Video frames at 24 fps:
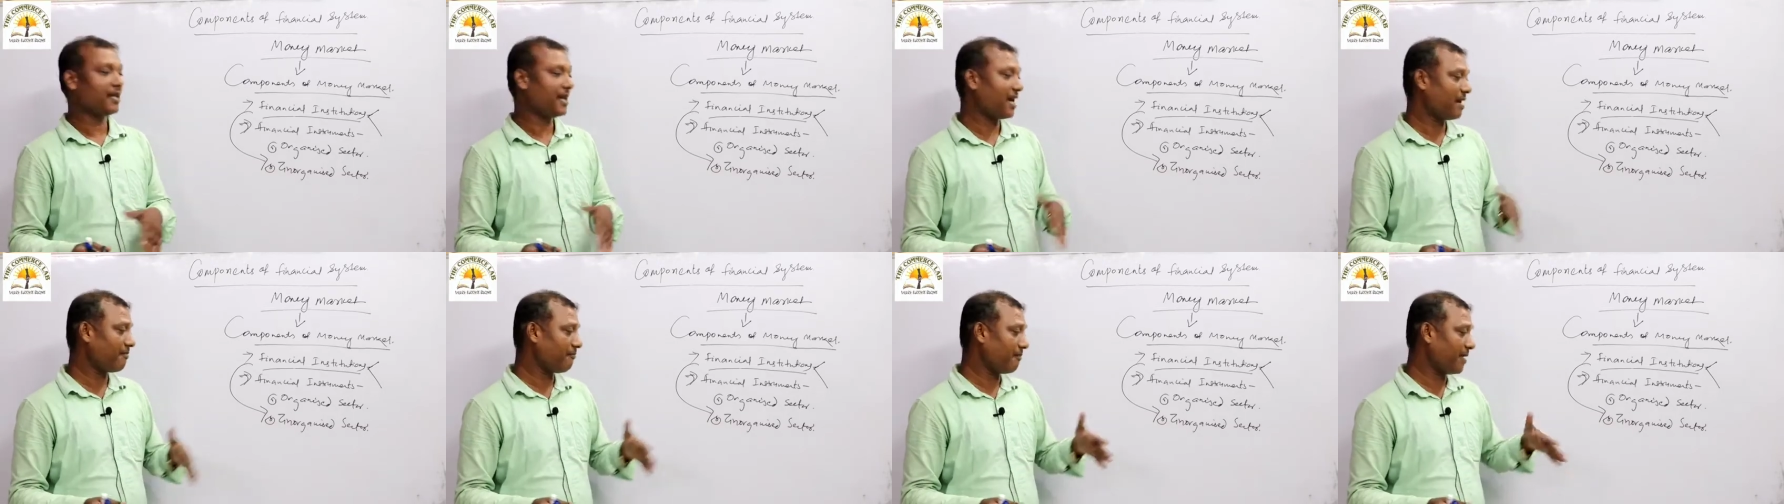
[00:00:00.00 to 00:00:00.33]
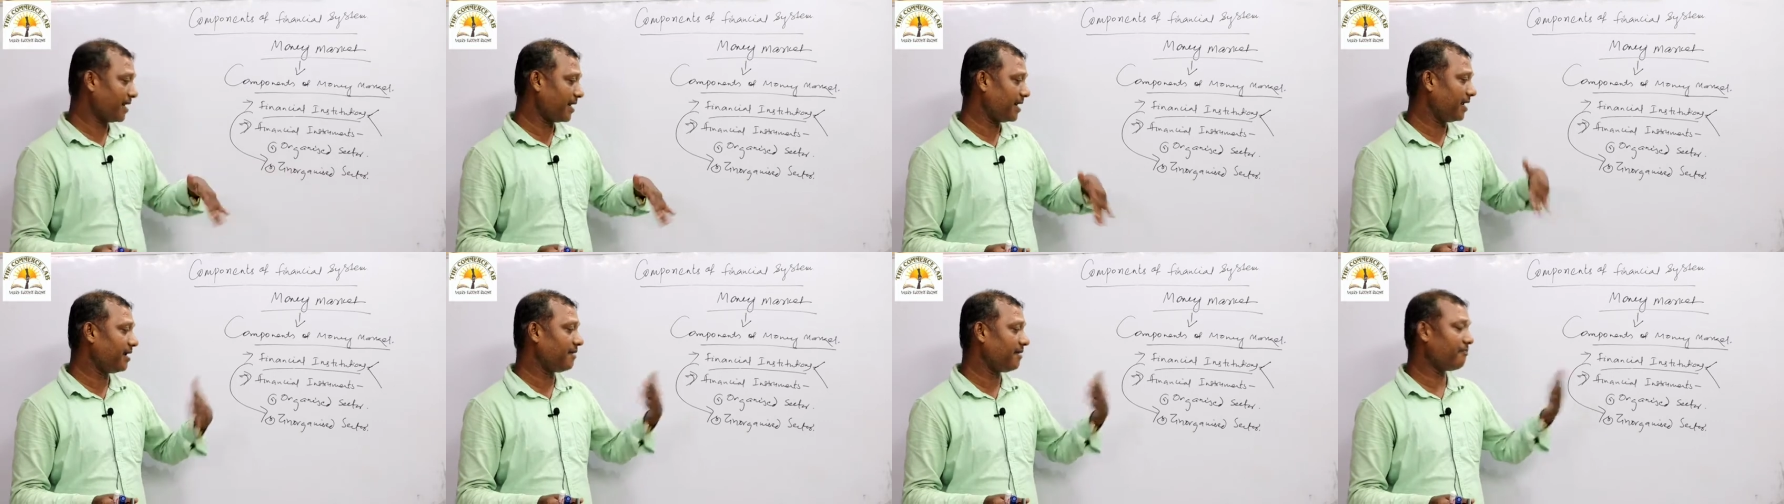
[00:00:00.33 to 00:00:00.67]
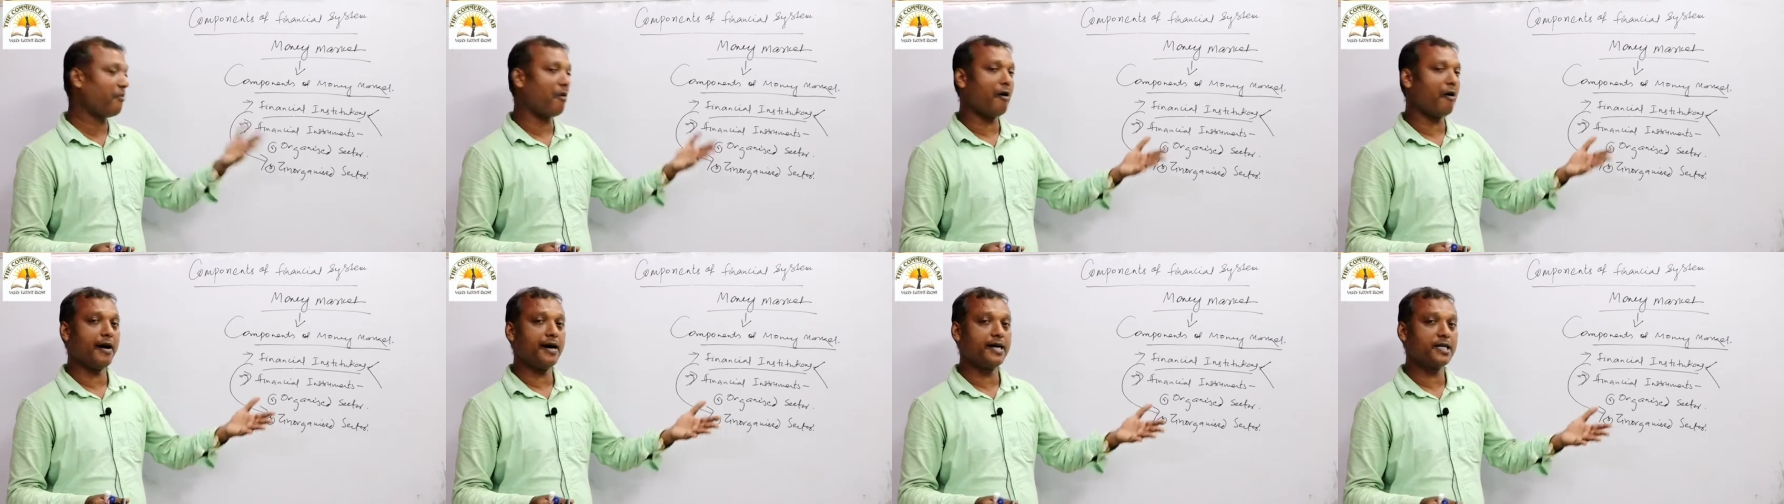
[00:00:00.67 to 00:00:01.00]
There are
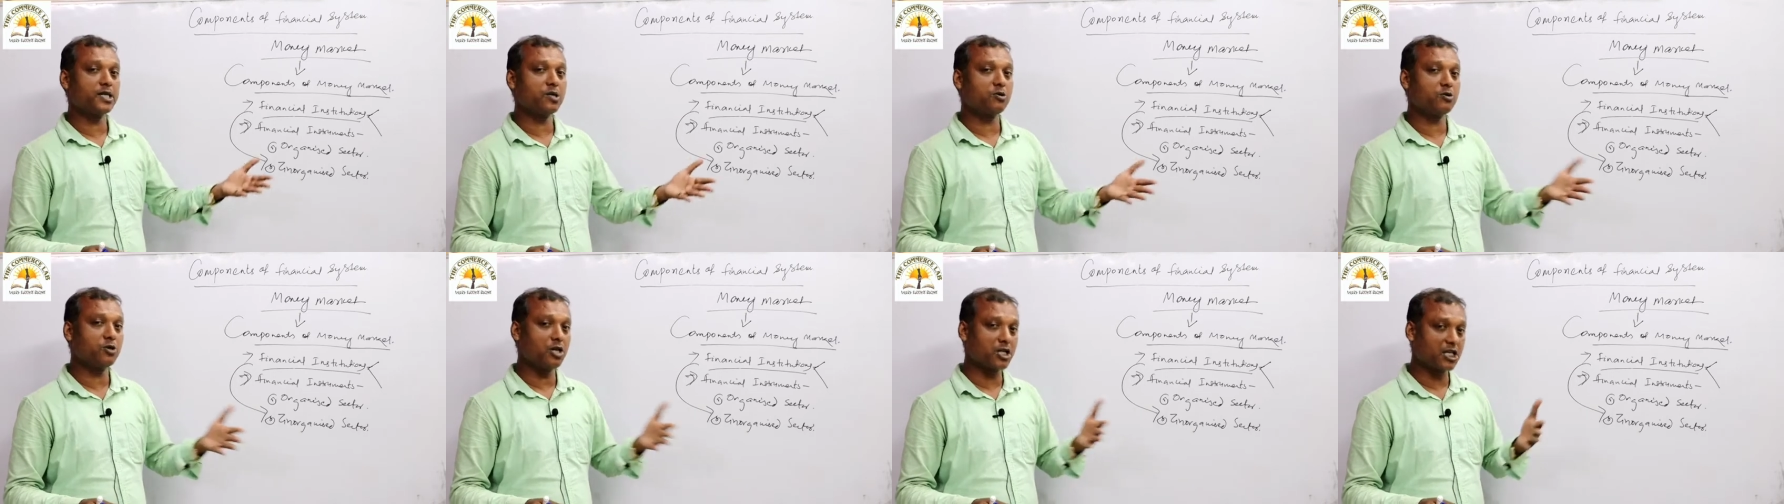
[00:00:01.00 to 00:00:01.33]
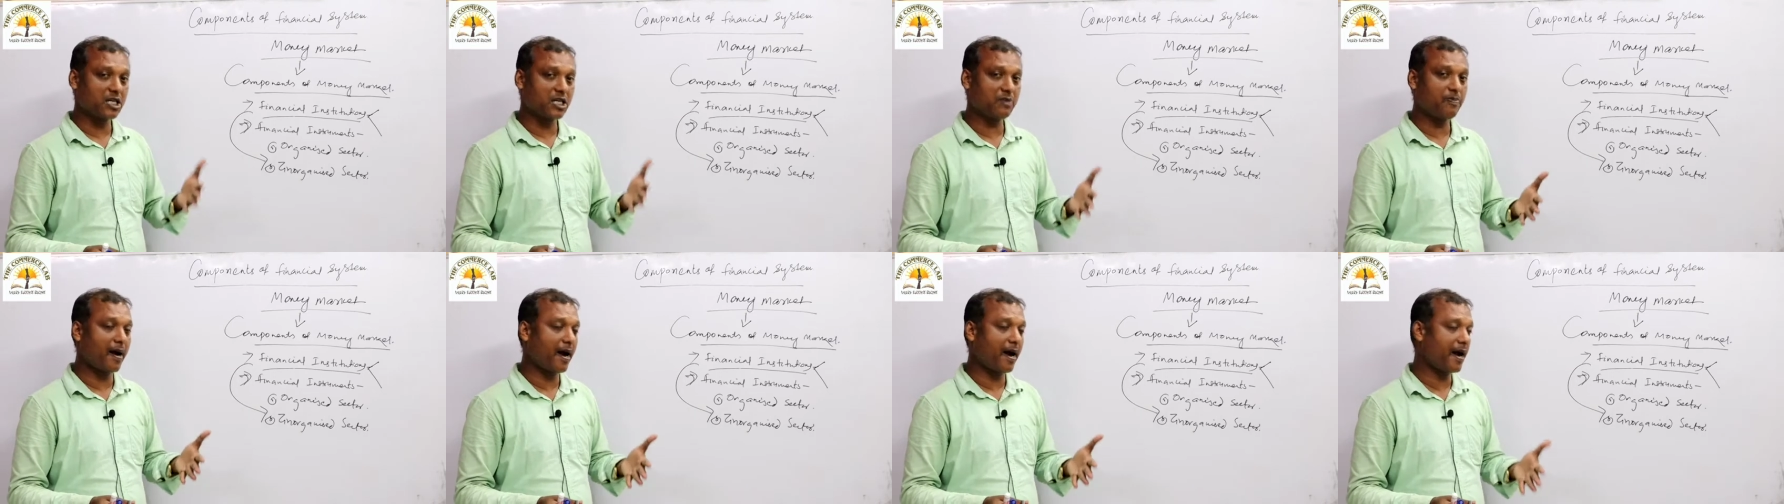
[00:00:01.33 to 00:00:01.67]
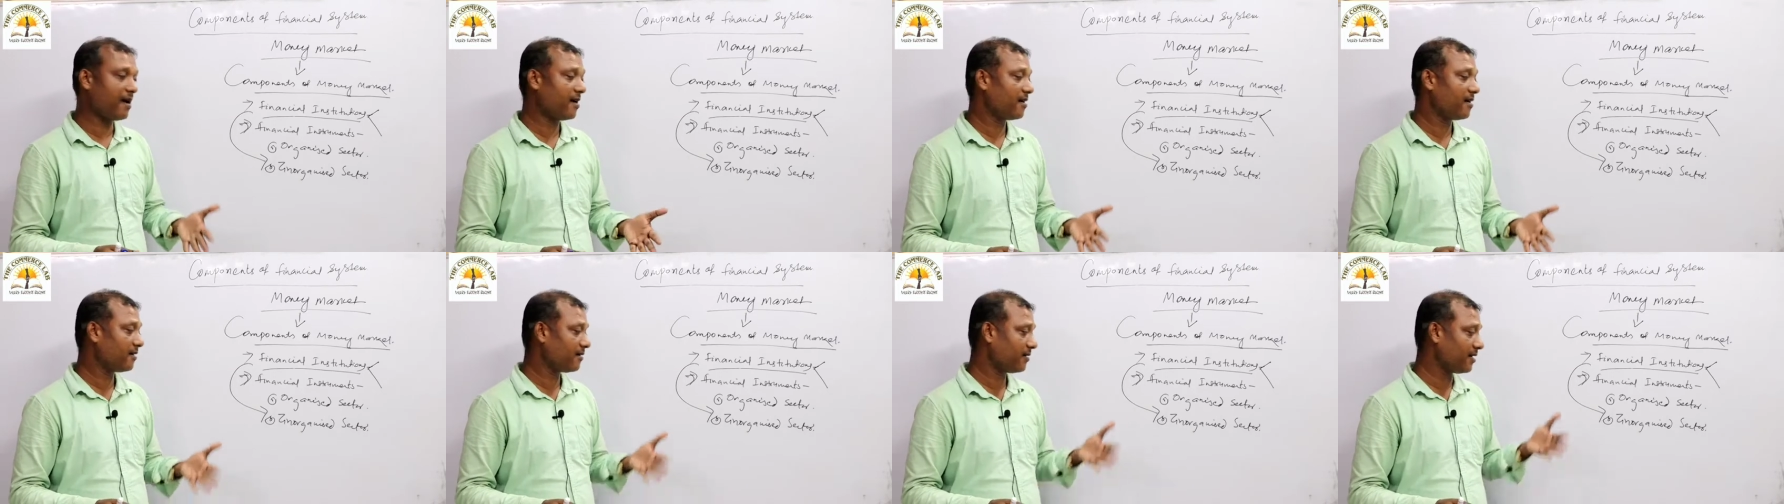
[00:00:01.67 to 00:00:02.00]
many points to
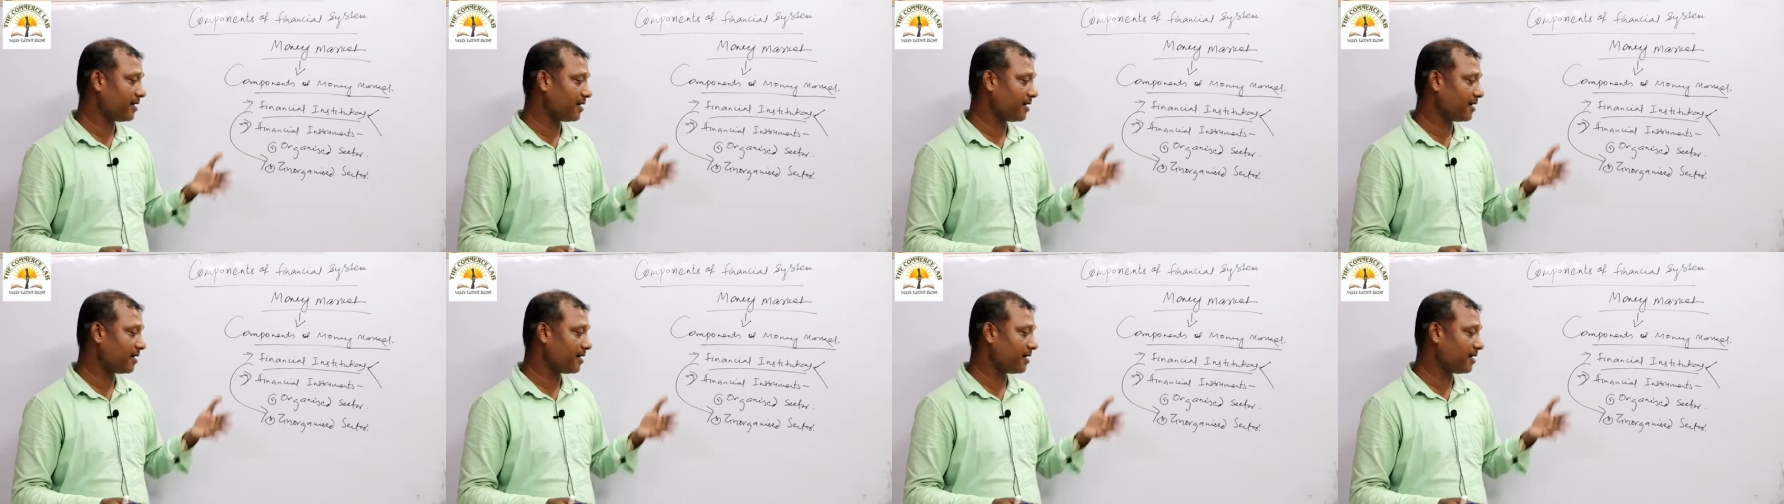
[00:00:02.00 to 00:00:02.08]
justify